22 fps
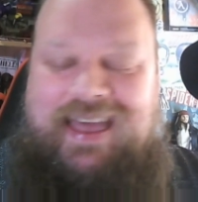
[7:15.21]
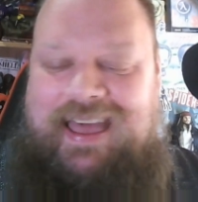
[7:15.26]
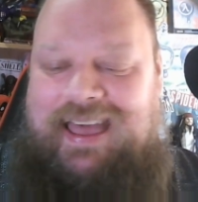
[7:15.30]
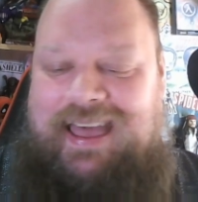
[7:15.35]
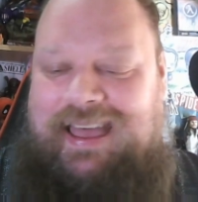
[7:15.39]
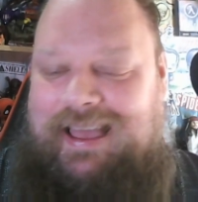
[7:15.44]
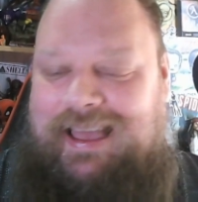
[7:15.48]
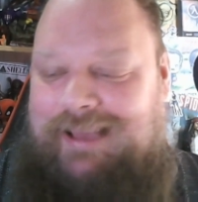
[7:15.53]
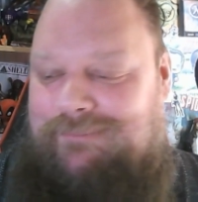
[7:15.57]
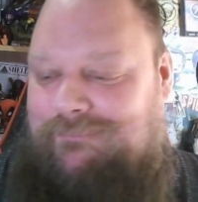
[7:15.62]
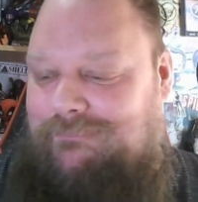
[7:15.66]

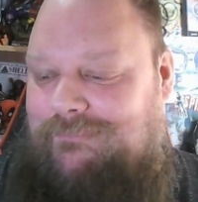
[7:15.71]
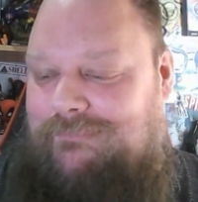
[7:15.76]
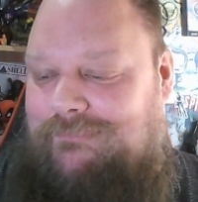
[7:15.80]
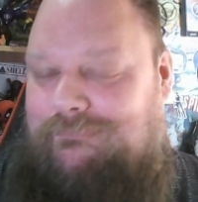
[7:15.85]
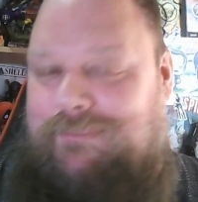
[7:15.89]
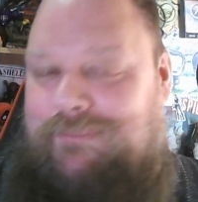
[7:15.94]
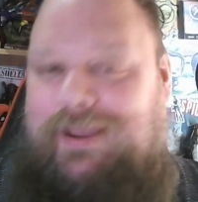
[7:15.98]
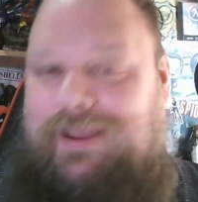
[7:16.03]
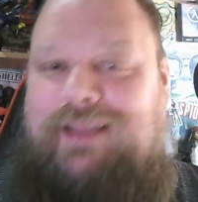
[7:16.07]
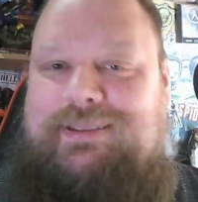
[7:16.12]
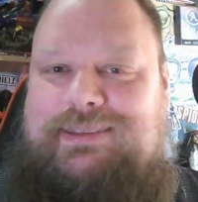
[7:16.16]

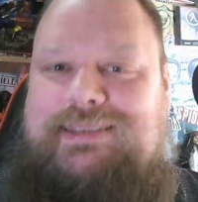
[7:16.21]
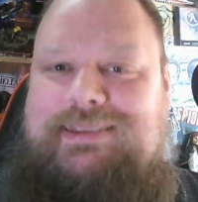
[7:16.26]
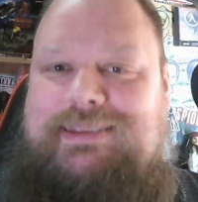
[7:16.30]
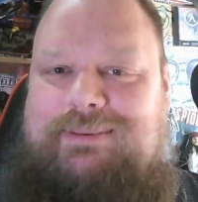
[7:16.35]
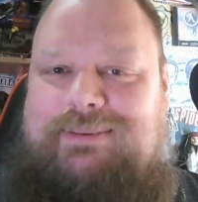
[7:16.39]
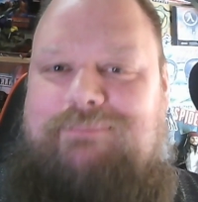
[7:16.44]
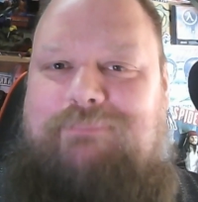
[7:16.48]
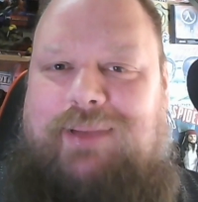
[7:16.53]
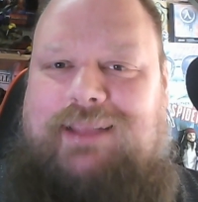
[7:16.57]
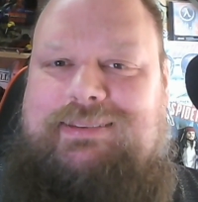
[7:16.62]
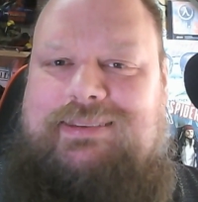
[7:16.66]
but
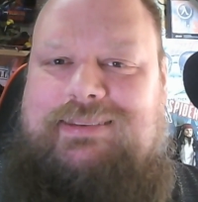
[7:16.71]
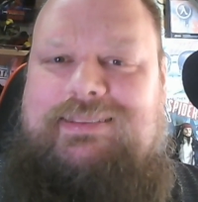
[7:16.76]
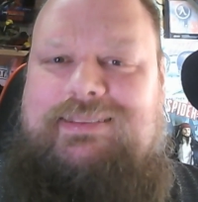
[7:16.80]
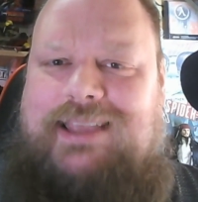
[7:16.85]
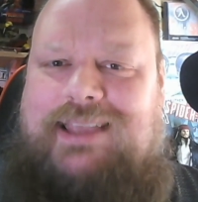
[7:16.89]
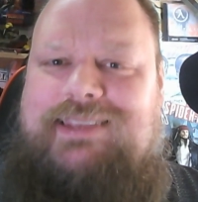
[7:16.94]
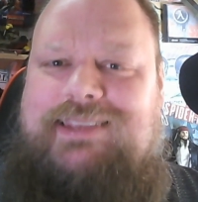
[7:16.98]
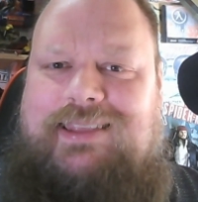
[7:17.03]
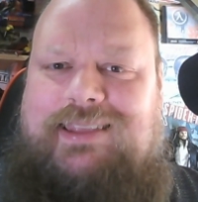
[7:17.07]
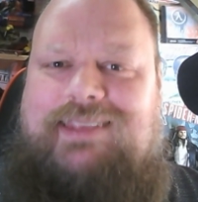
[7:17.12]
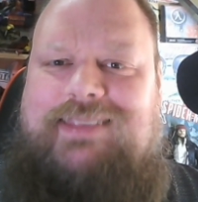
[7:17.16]

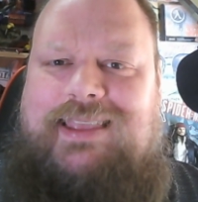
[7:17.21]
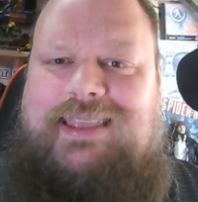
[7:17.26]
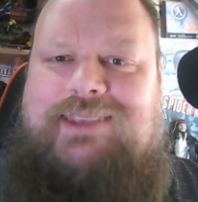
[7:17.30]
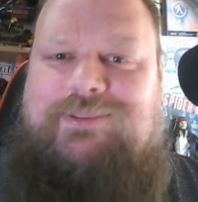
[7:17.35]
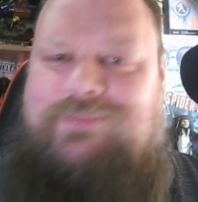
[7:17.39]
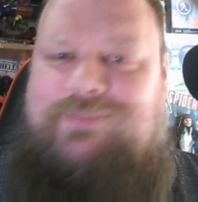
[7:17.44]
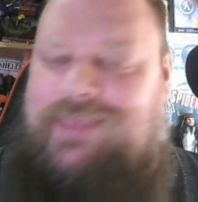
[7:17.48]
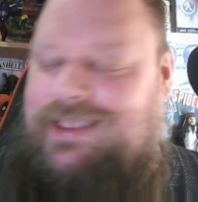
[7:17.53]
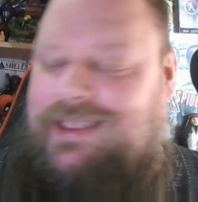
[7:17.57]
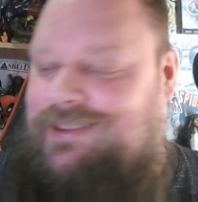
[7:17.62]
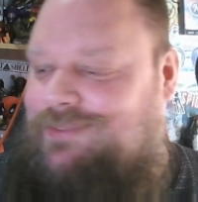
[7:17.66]

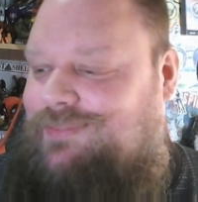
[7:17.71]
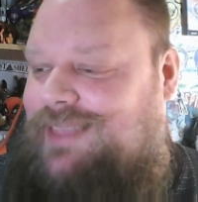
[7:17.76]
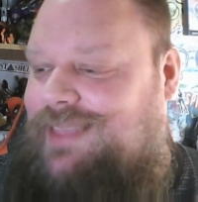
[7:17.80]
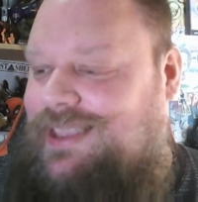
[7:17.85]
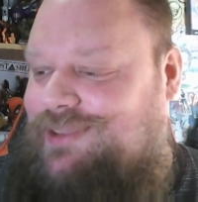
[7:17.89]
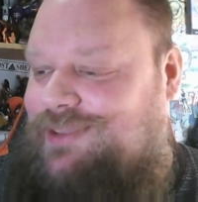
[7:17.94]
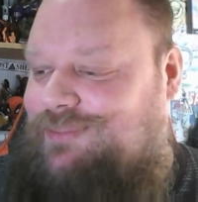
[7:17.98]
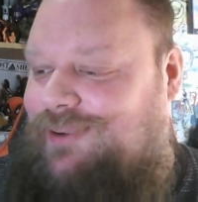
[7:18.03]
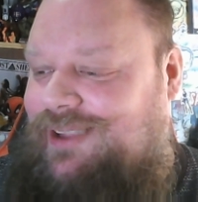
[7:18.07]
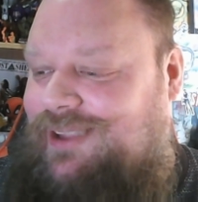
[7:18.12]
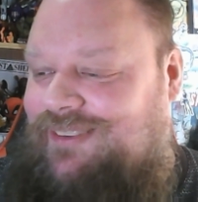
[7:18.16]

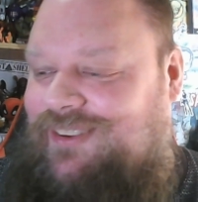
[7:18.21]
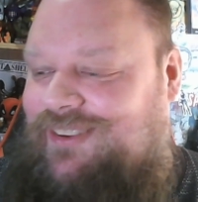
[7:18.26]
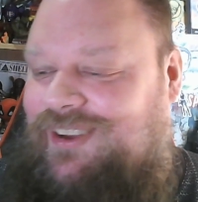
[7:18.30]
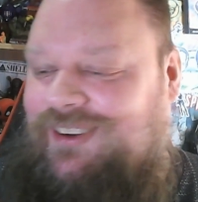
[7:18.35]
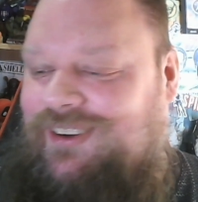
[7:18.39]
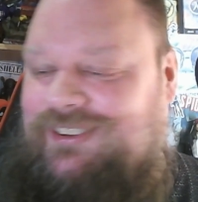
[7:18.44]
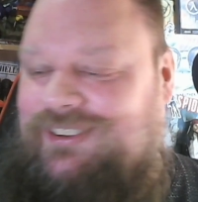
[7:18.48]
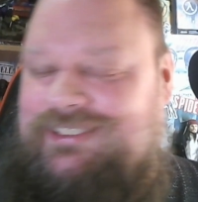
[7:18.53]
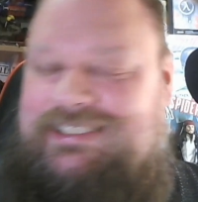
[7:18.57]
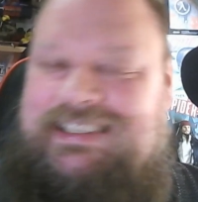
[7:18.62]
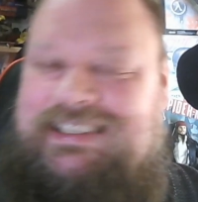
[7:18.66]
that's what you've got.